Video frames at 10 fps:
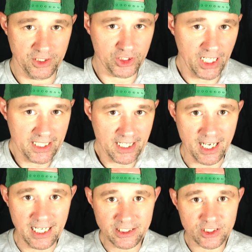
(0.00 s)
and Jade
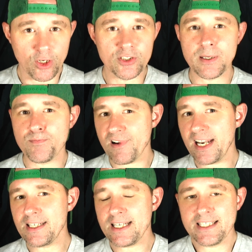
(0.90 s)
had leached onto
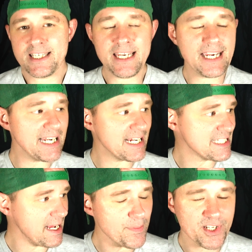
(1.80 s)
Brandy seeking
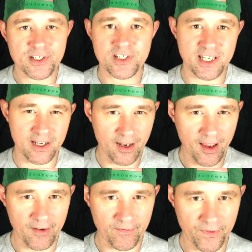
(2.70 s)
acceptance and
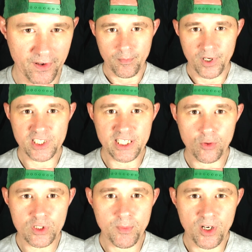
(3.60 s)
love. But she
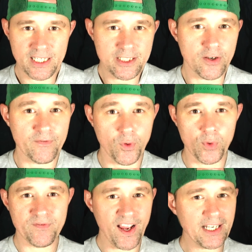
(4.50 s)
ultimately took full
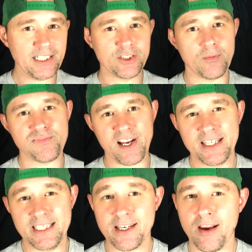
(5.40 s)
advantage of
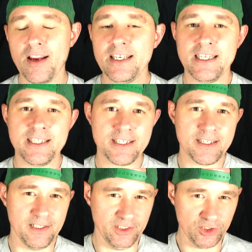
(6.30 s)
Brandy's kindness
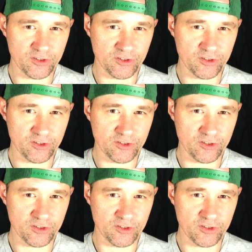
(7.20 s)
and